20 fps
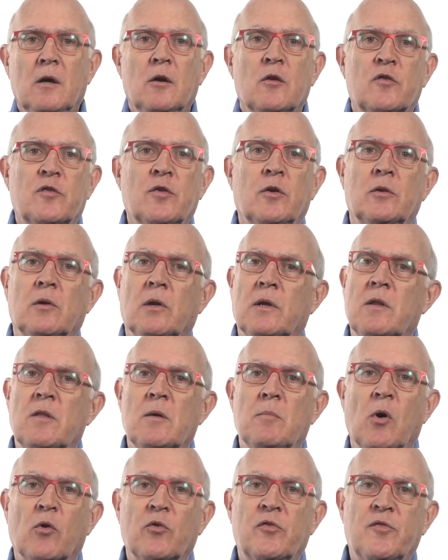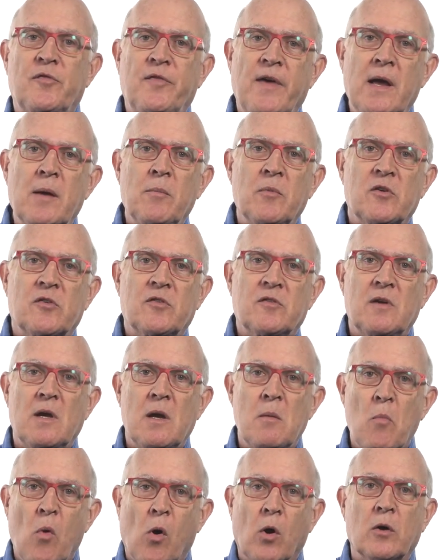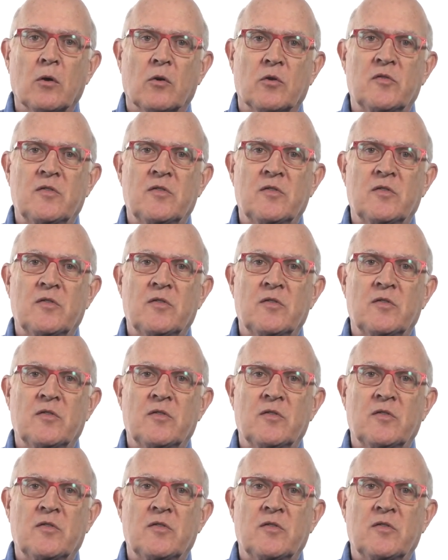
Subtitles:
Certainly the most famous immortal